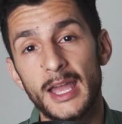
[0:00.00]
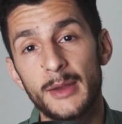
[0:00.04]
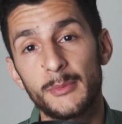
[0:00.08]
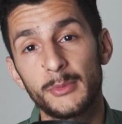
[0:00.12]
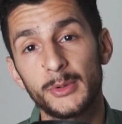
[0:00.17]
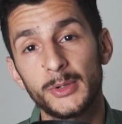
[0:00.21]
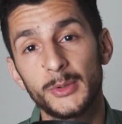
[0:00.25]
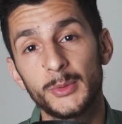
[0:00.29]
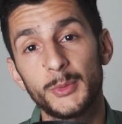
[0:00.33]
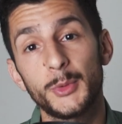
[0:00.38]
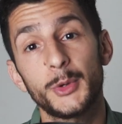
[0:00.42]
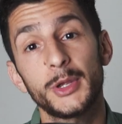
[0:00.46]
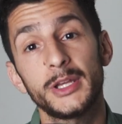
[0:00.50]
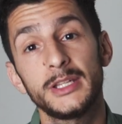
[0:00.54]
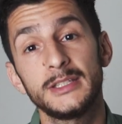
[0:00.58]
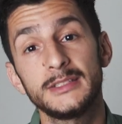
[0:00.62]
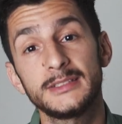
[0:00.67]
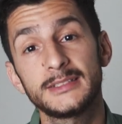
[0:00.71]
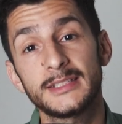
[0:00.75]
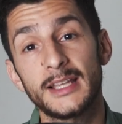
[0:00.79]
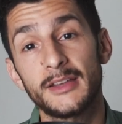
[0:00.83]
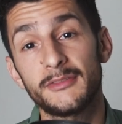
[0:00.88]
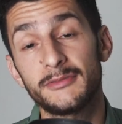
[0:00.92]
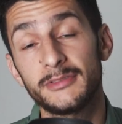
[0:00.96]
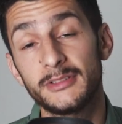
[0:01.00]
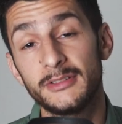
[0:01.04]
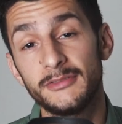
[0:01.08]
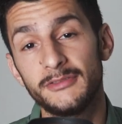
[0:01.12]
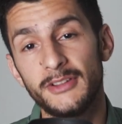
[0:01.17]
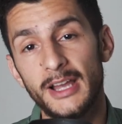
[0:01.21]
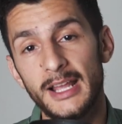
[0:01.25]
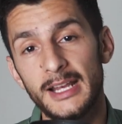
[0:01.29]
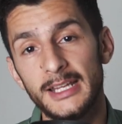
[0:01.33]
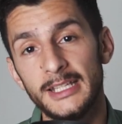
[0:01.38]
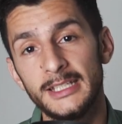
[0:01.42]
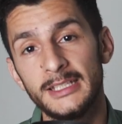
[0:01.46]
camera were in Sanford
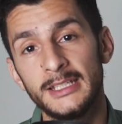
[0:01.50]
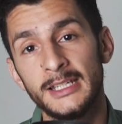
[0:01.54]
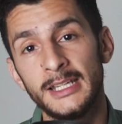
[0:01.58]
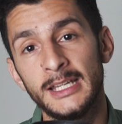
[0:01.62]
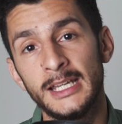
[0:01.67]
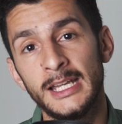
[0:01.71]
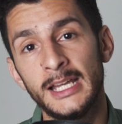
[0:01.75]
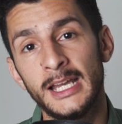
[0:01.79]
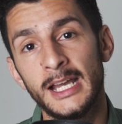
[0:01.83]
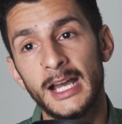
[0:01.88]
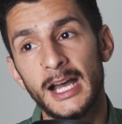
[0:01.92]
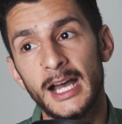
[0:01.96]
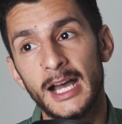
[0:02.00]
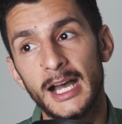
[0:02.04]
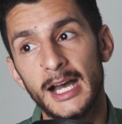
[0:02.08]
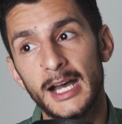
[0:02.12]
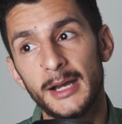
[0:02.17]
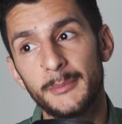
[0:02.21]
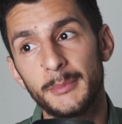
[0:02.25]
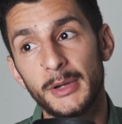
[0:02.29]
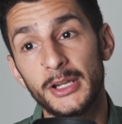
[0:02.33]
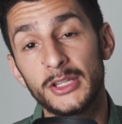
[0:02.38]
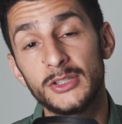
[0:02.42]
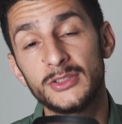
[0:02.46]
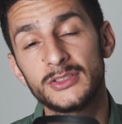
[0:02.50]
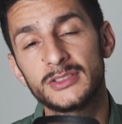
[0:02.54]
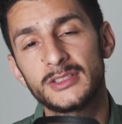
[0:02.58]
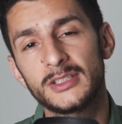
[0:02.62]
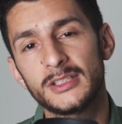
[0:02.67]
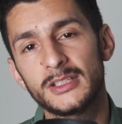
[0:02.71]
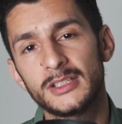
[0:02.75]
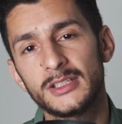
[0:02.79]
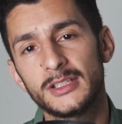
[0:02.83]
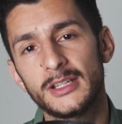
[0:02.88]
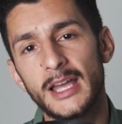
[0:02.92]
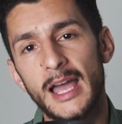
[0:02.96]
Valley. I used
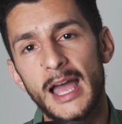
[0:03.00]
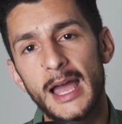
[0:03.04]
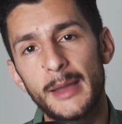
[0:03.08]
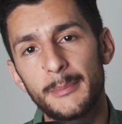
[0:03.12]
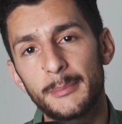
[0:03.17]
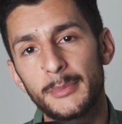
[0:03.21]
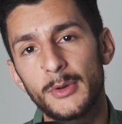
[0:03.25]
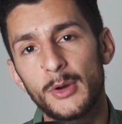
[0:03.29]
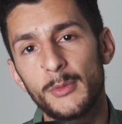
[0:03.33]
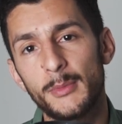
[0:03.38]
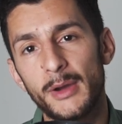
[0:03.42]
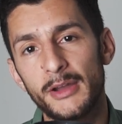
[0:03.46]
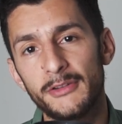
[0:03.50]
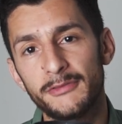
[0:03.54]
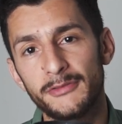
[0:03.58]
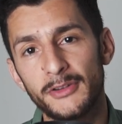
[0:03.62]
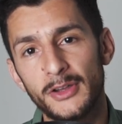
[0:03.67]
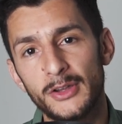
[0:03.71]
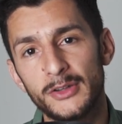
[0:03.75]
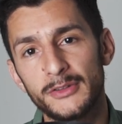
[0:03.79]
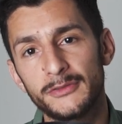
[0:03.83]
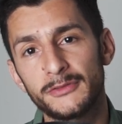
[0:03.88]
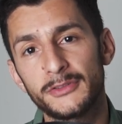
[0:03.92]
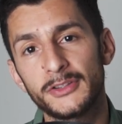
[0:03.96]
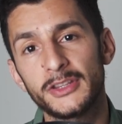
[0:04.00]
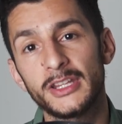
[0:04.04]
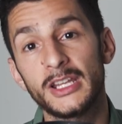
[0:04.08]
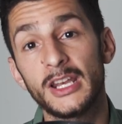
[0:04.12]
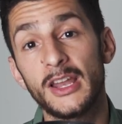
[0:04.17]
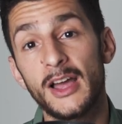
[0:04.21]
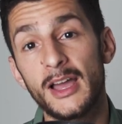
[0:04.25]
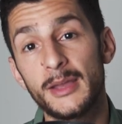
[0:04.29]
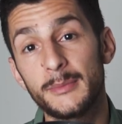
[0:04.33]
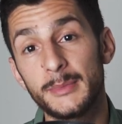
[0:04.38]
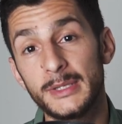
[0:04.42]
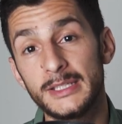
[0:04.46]
the app on my phone for the
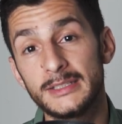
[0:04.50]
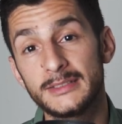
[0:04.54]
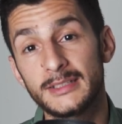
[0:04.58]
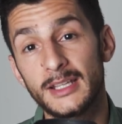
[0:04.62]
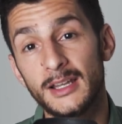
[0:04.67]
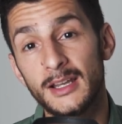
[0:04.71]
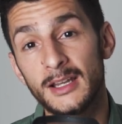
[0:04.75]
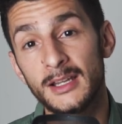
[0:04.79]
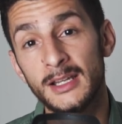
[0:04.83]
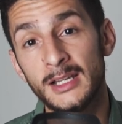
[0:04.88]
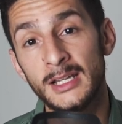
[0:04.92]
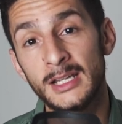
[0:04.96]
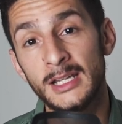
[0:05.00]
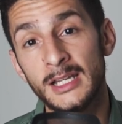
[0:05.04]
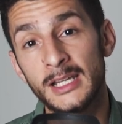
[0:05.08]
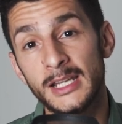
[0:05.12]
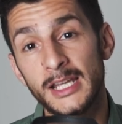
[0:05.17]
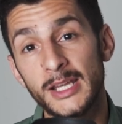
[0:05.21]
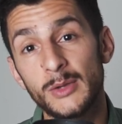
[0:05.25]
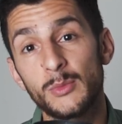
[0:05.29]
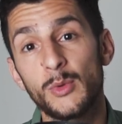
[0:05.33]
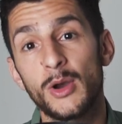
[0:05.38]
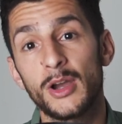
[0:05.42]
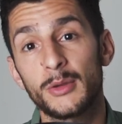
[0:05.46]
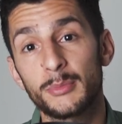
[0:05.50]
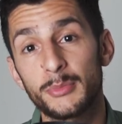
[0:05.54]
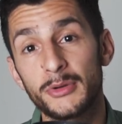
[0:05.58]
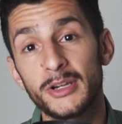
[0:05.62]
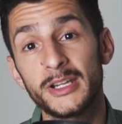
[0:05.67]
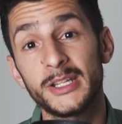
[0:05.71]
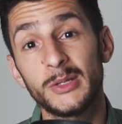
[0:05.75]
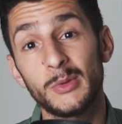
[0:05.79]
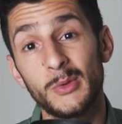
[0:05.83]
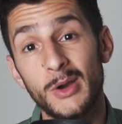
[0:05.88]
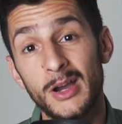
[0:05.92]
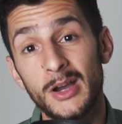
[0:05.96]
light meter. It worked
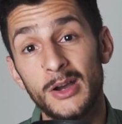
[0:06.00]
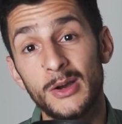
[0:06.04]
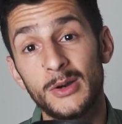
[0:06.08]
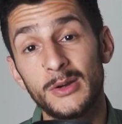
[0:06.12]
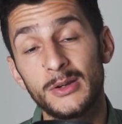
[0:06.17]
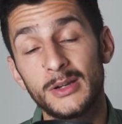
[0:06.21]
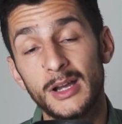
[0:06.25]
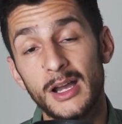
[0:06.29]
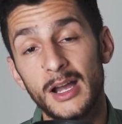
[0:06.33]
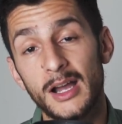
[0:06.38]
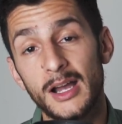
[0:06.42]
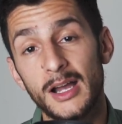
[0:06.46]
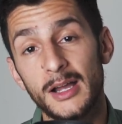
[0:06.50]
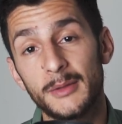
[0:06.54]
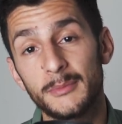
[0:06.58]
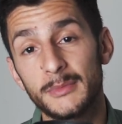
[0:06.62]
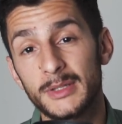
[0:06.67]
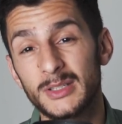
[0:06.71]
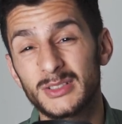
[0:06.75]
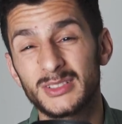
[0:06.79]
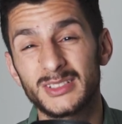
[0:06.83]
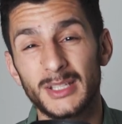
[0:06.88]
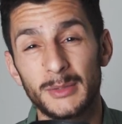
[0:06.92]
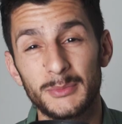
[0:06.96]
pretty well. There were